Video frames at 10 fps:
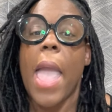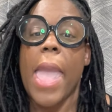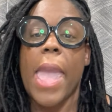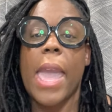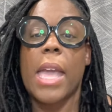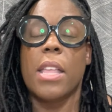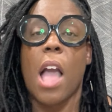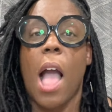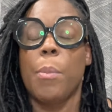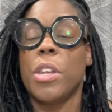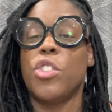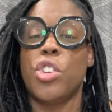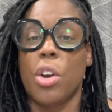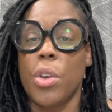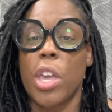And I'm going to
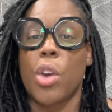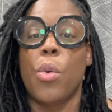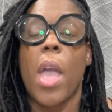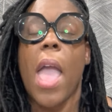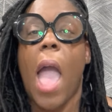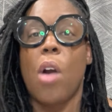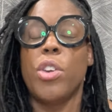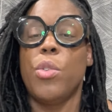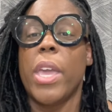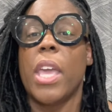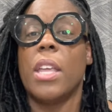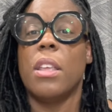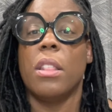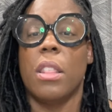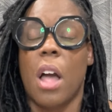show you how you
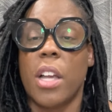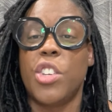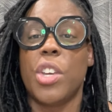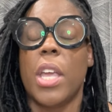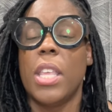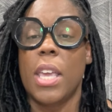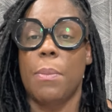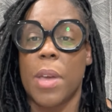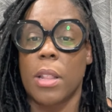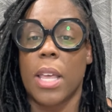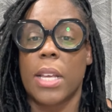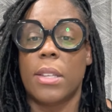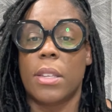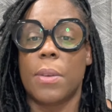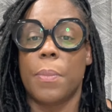can launch an email
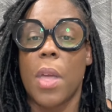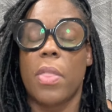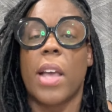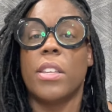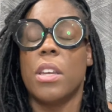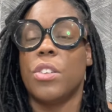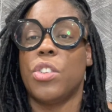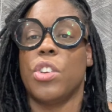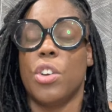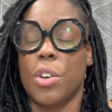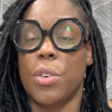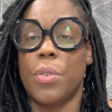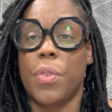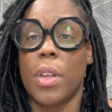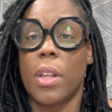list that's going to
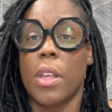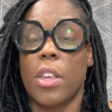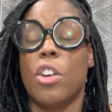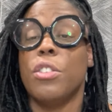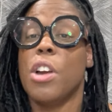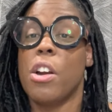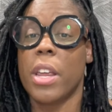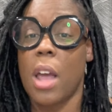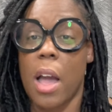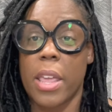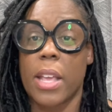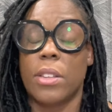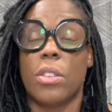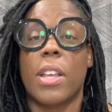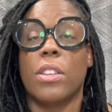serve your target
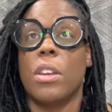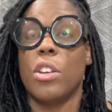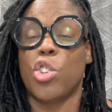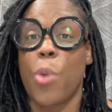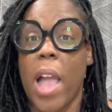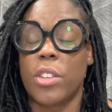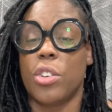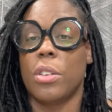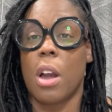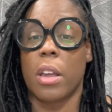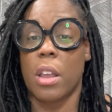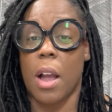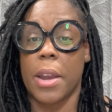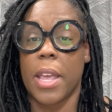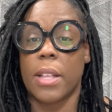audience, that's going to attract your target
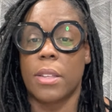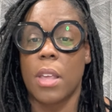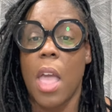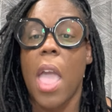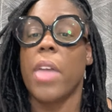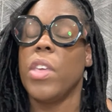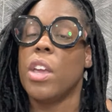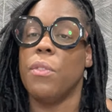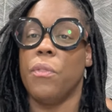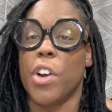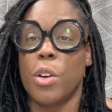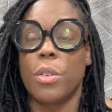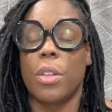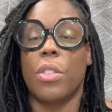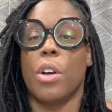audience, and then
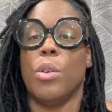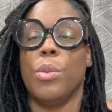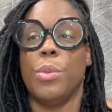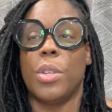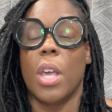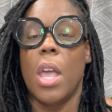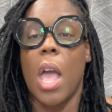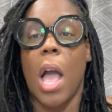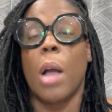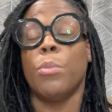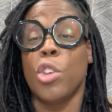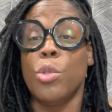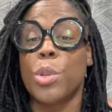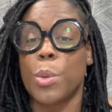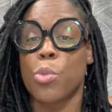convert those
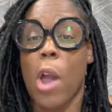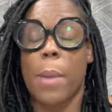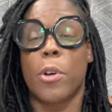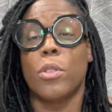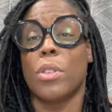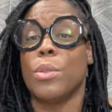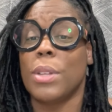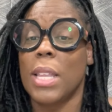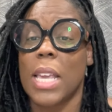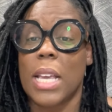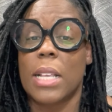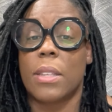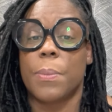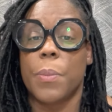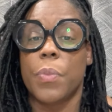new subscribers, those leads,